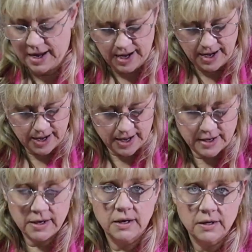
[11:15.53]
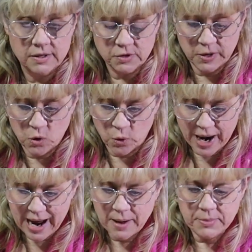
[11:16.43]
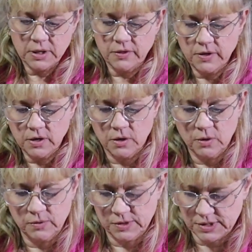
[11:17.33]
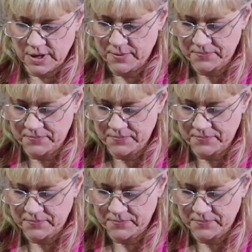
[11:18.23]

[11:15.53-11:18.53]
And so I grabbed those.